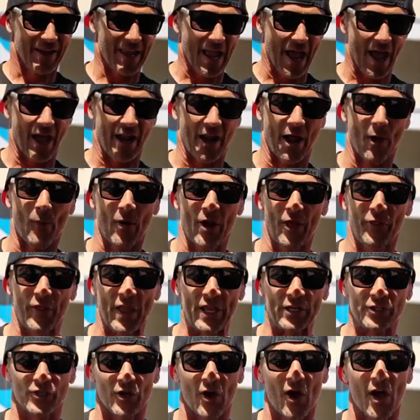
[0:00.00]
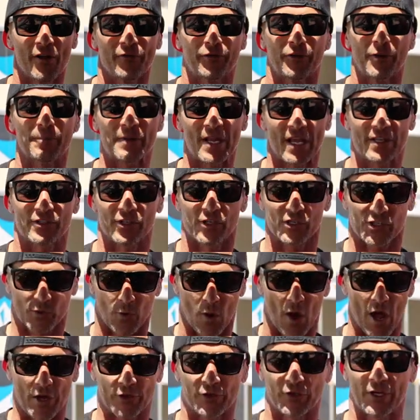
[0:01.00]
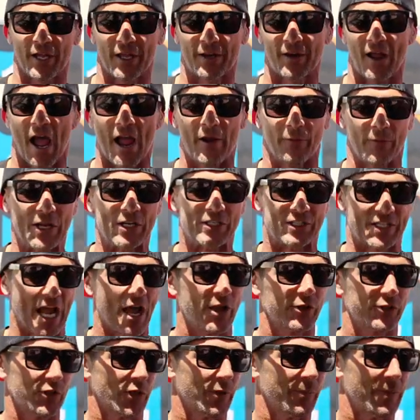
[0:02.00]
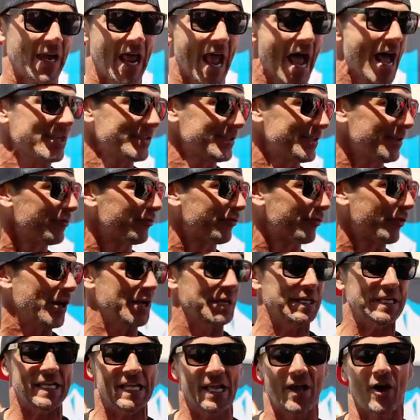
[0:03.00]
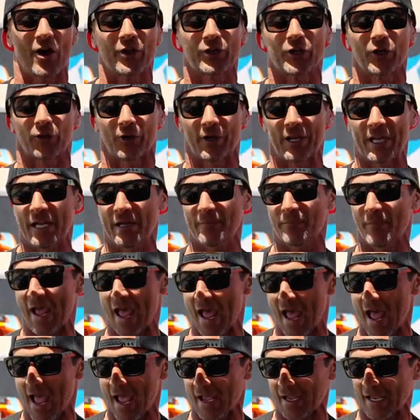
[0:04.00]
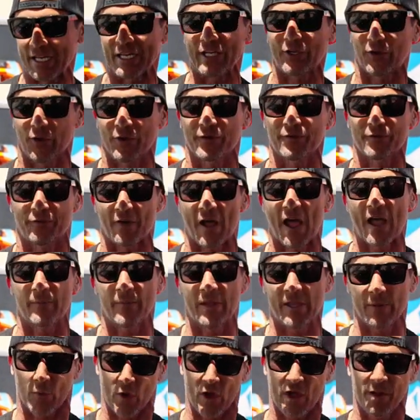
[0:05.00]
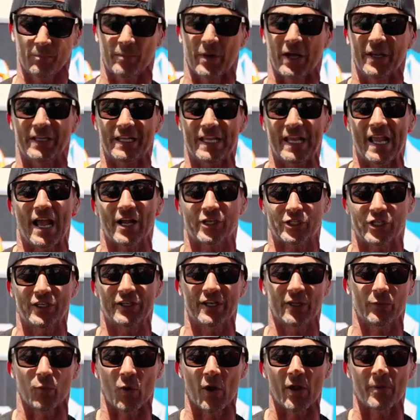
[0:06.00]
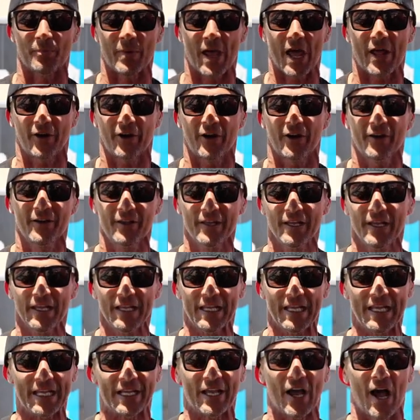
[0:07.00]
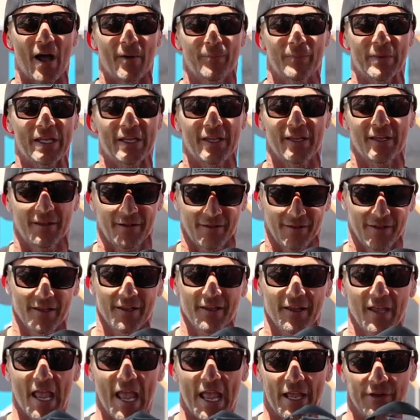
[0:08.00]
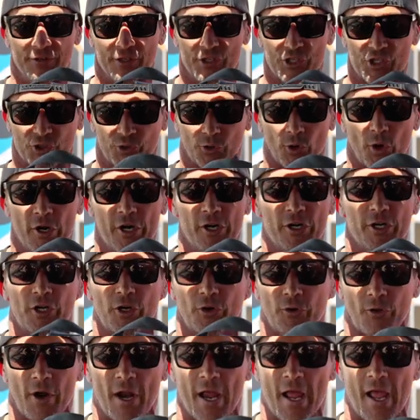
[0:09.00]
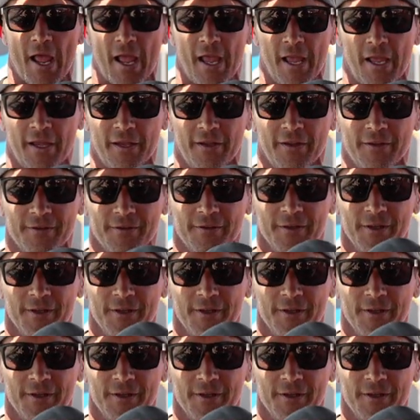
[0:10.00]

yeah, and I want to thank John from Desert Squadron. I reached out to him and asked him for a neon green bag, and he couldn't find me one, but he actually did one better. He got me a Destroyer Gray